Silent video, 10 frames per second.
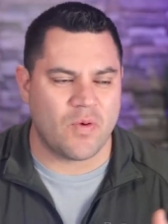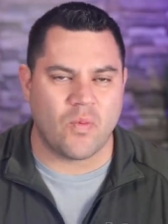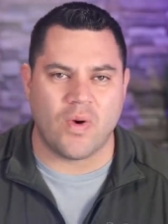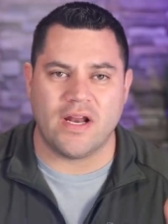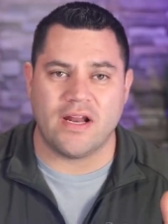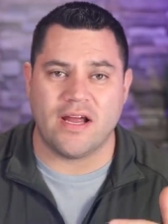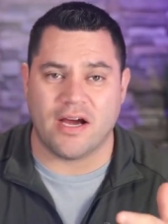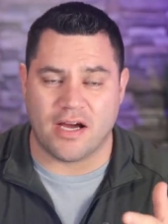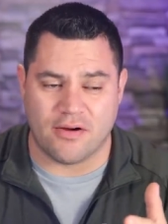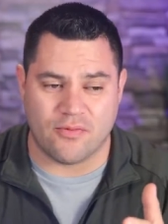what
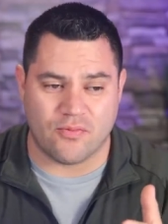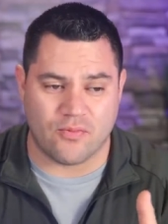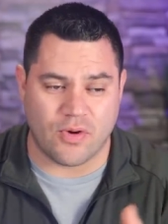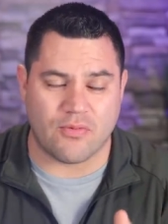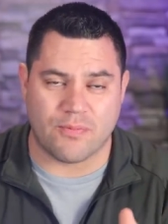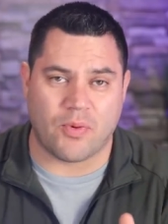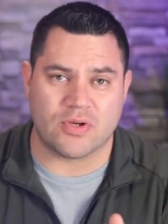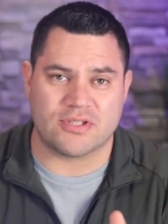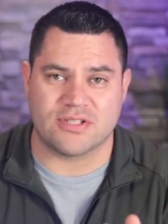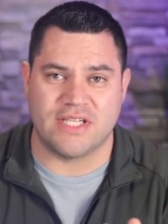uh, what
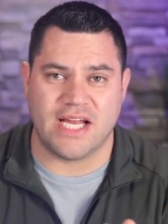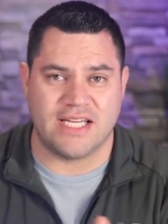reports are saying,